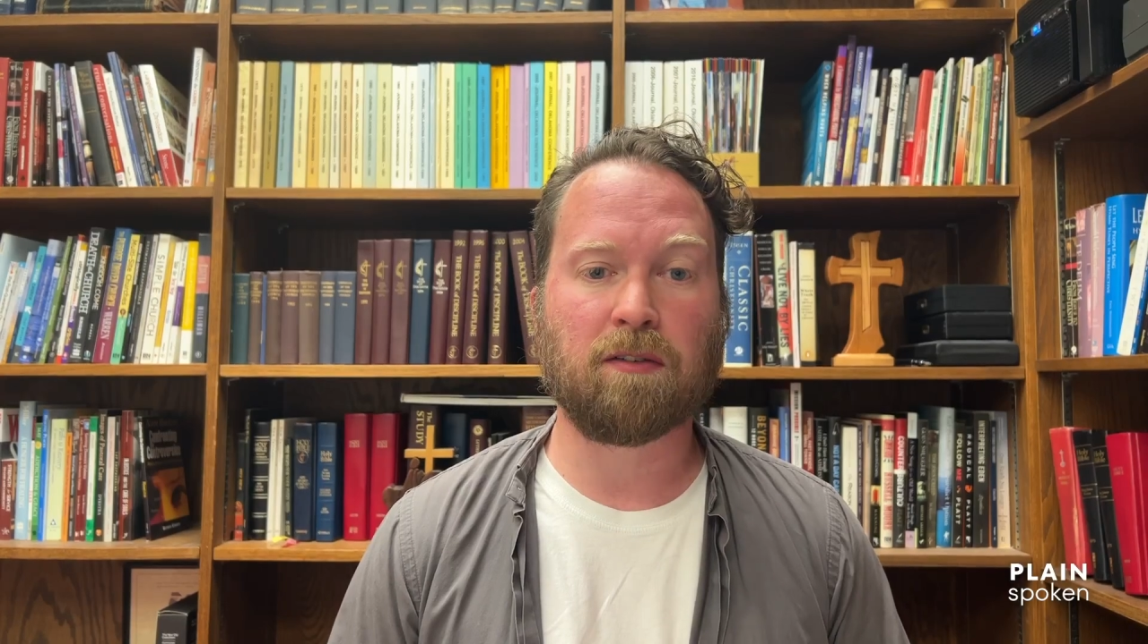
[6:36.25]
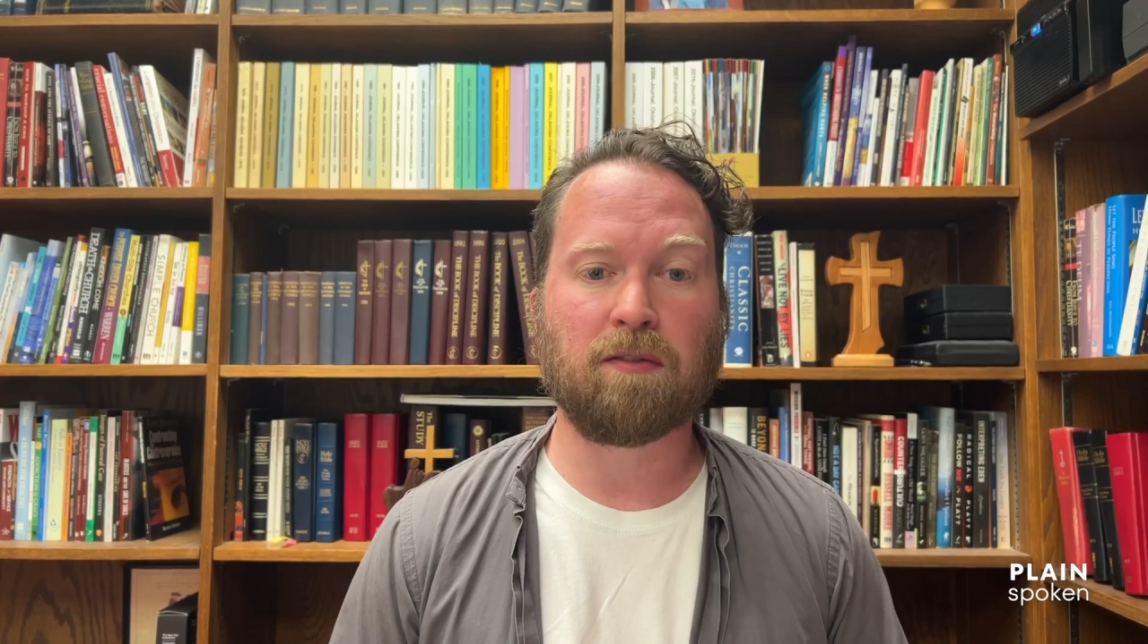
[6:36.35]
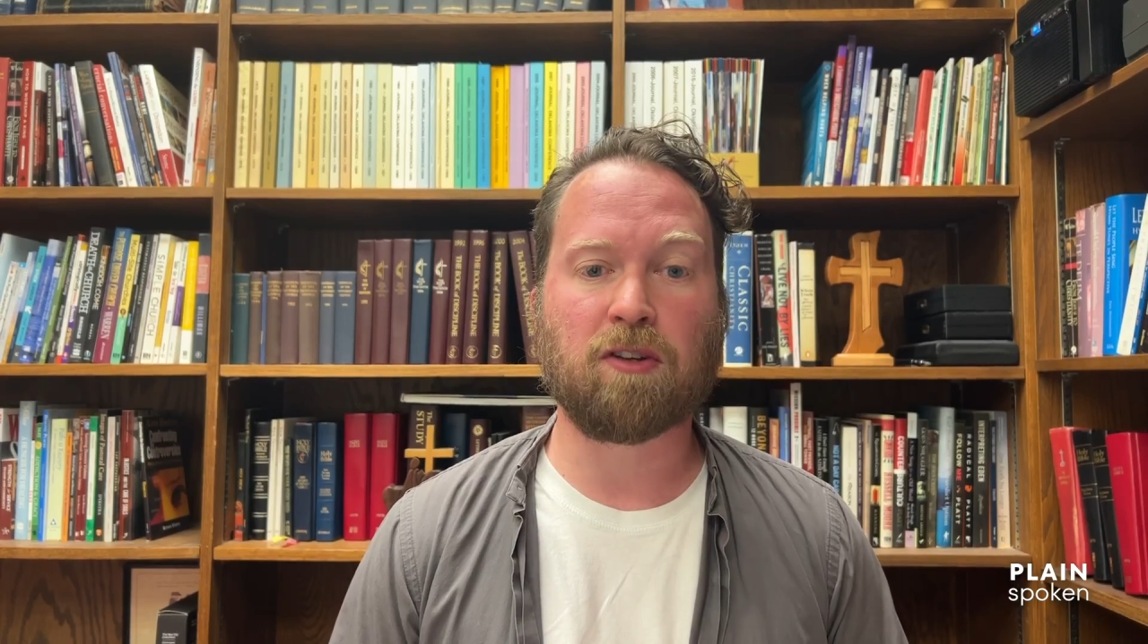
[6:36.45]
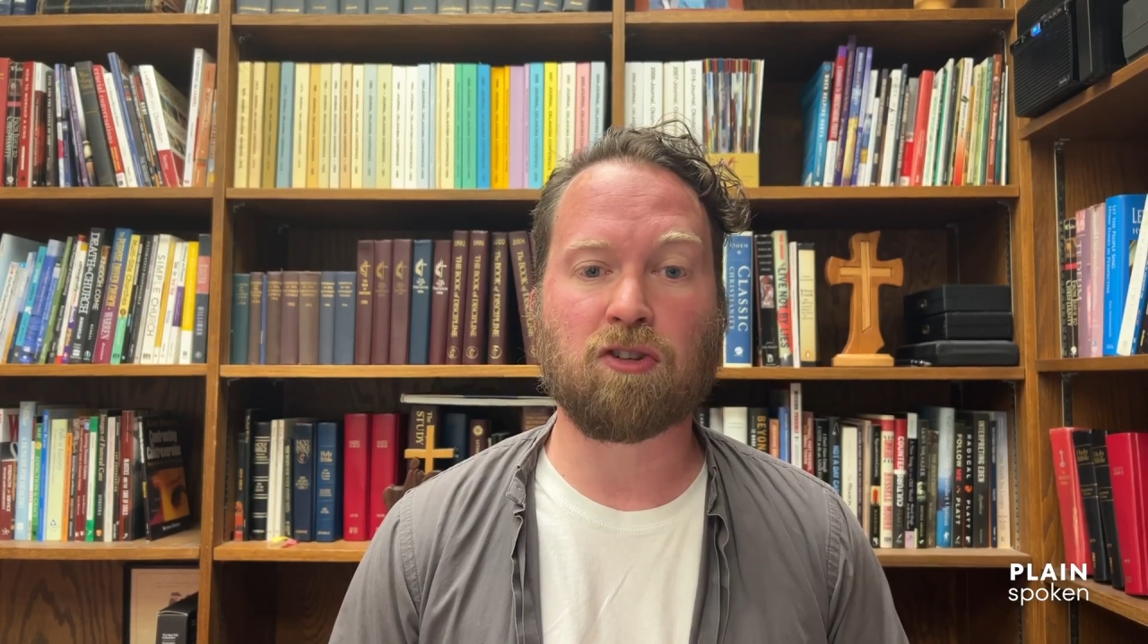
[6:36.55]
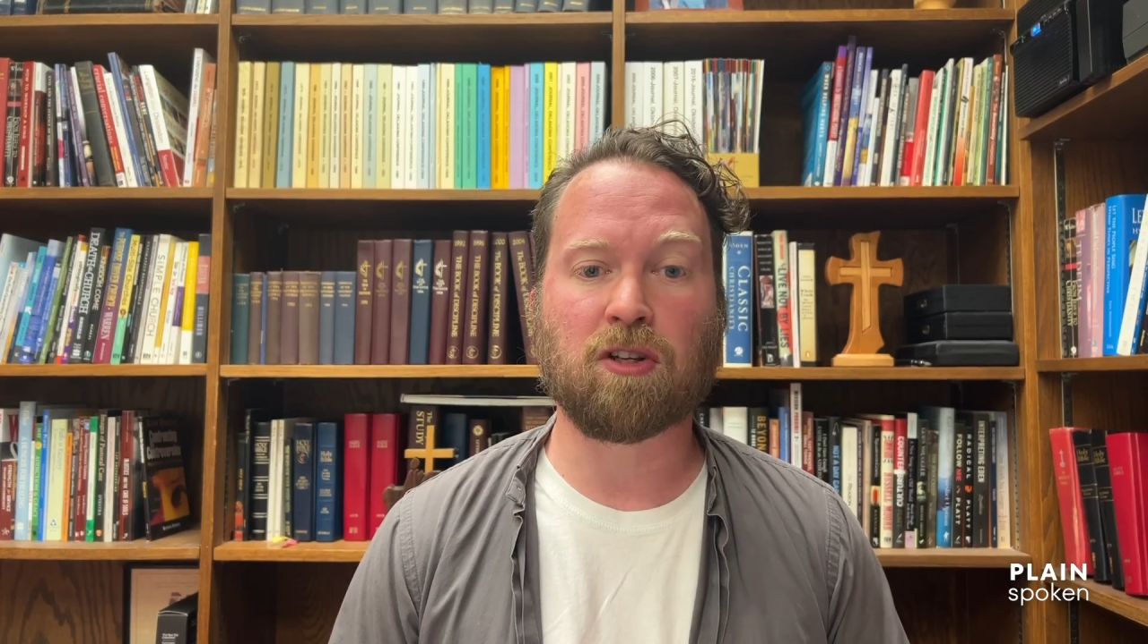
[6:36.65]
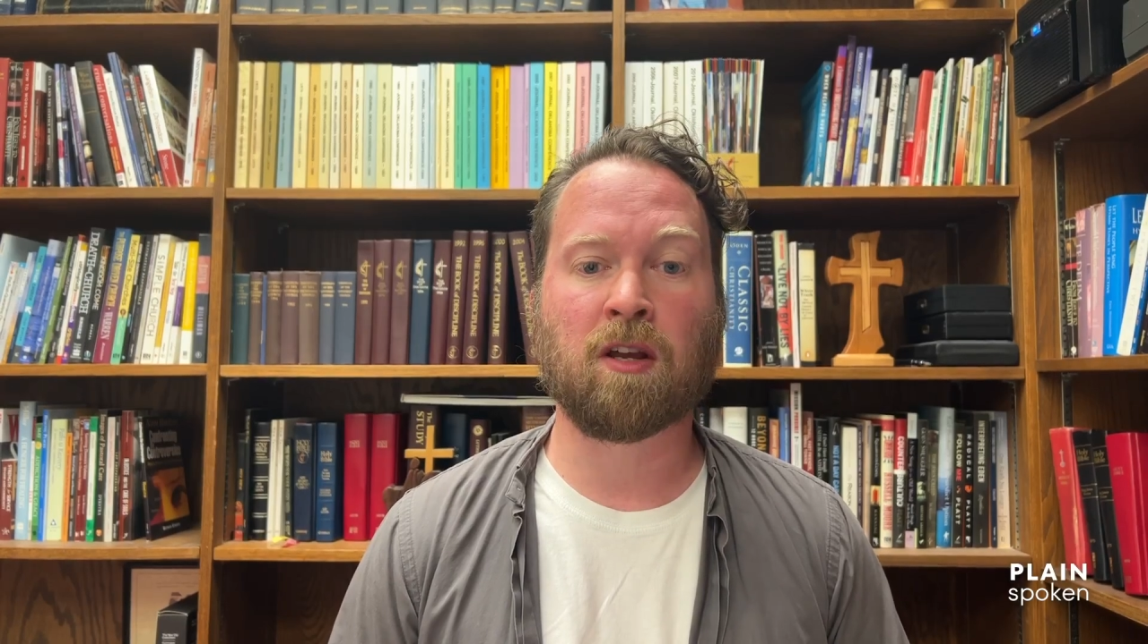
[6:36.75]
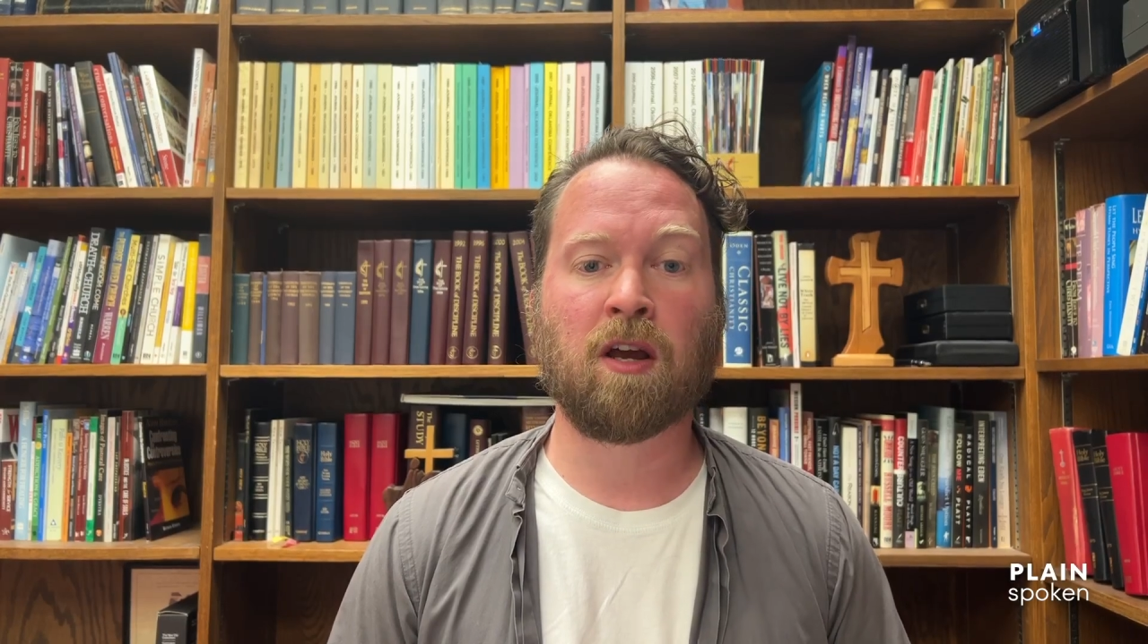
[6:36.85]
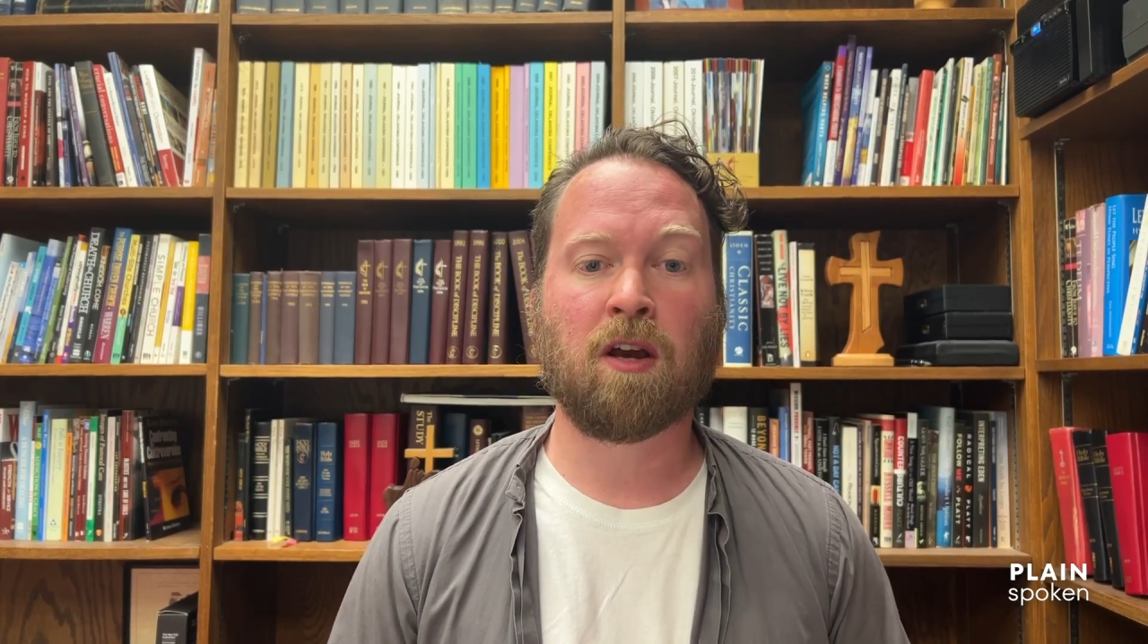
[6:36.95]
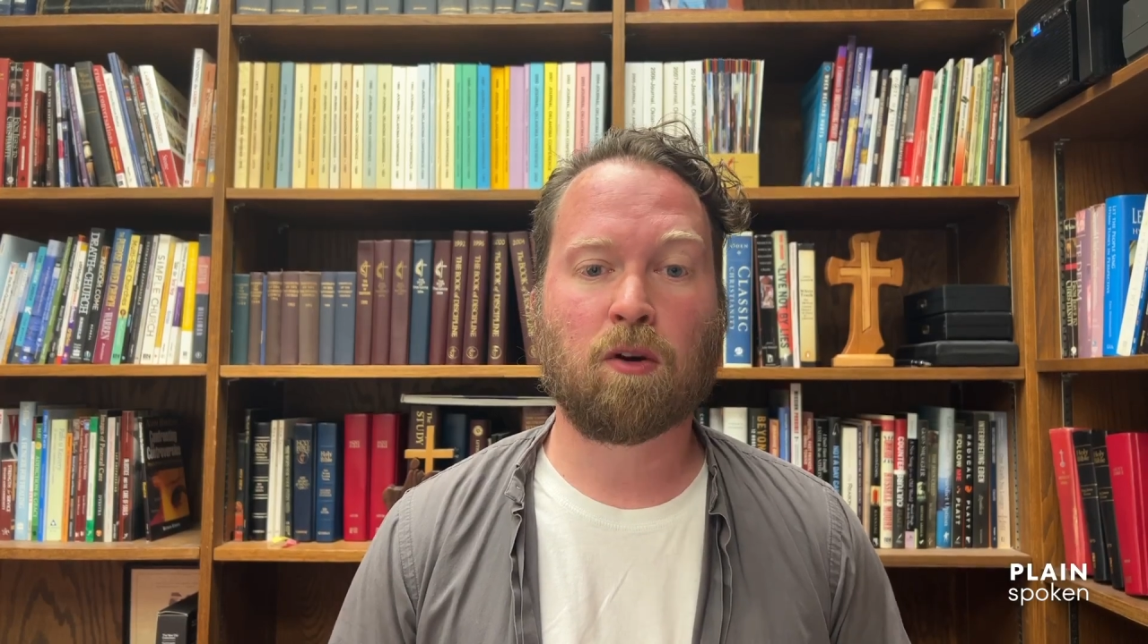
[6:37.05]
division,